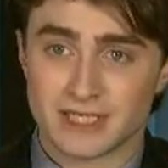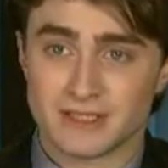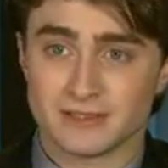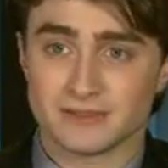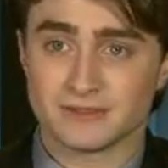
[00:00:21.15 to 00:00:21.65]

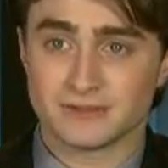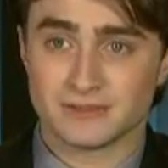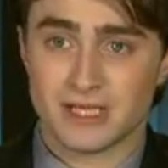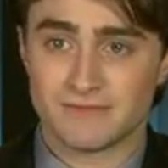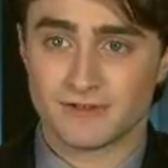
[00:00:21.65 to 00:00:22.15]
that
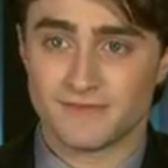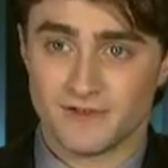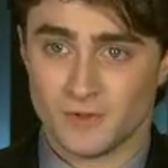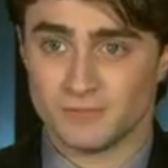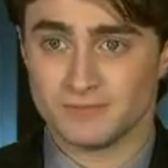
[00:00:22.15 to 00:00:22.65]
every
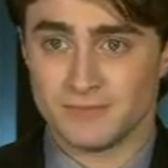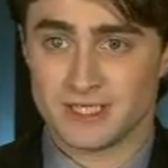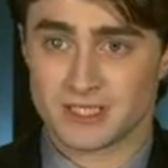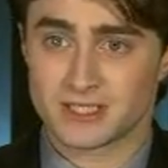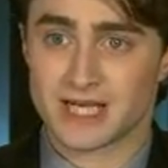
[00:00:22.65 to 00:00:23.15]
film
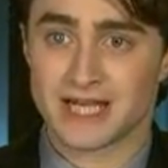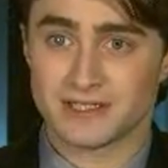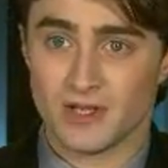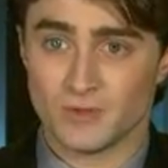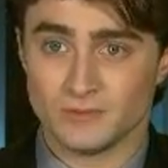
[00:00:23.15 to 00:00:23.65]
is a
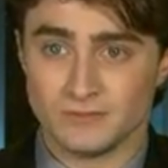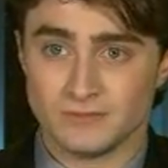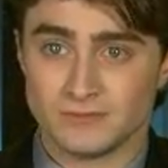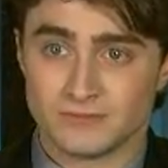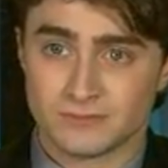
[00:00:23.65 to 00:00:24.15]
standalone
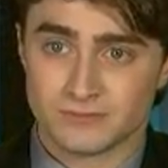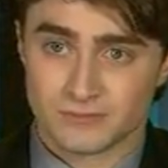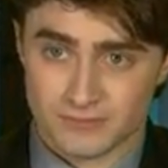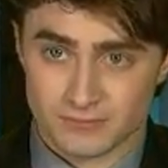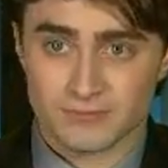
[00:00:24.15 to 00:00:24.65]

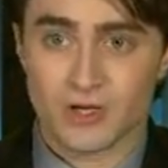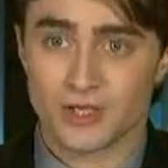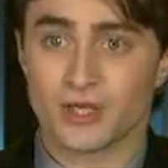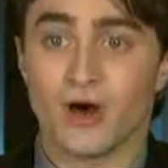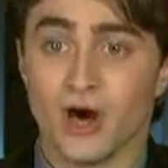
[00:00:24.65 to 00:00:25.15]

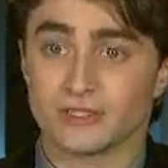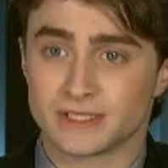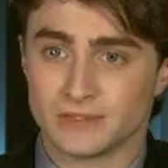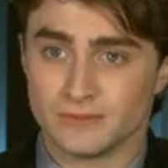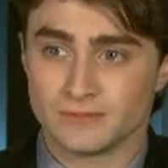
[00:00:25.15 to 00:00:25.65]

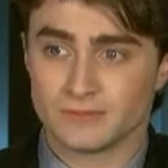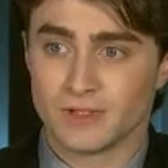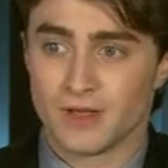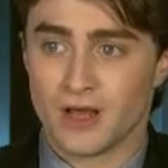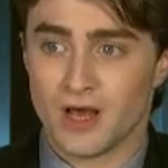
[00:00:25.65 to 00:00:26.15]
article.
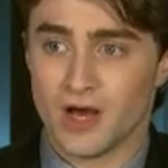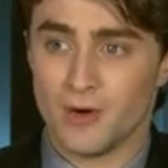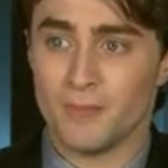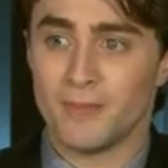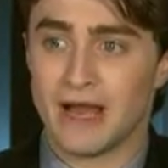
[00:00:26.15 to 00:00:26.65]

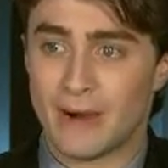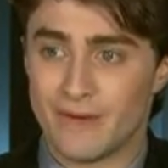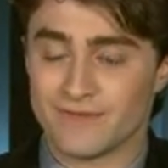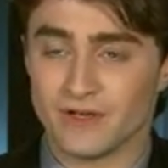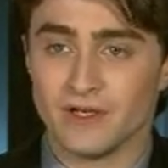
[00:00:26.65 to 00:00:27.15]

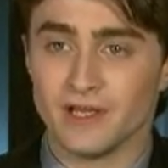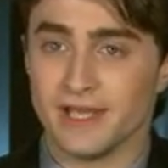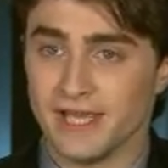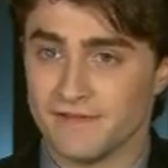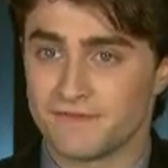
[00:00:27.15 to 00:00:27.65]
However,
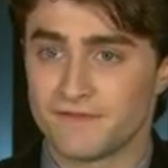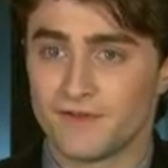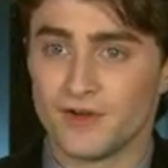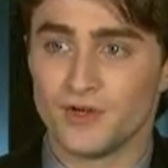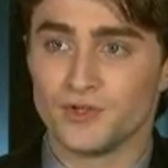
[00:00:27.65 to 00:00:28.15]
if
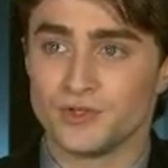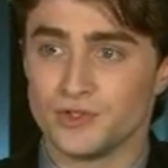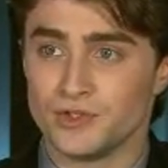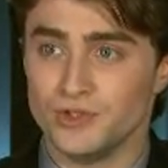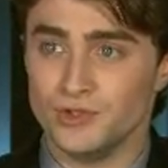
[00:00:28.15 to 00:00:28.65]

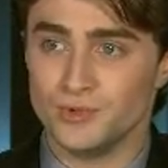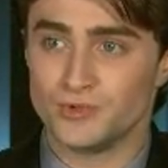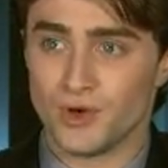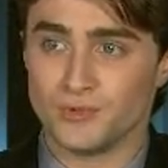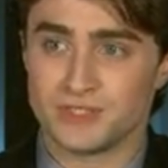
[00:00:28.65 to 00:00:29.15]
you
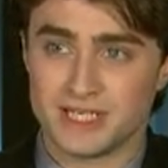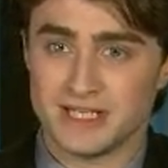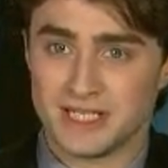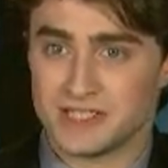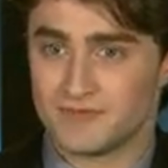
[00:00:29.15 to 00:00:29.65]
don't see
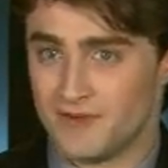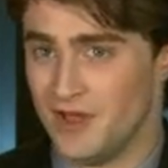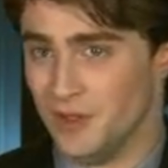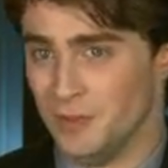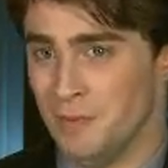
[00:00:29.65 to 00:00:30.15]
this
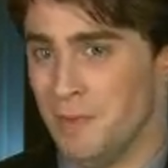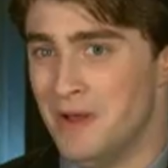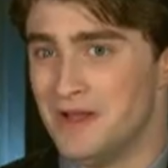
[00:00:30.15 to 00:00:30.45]
film,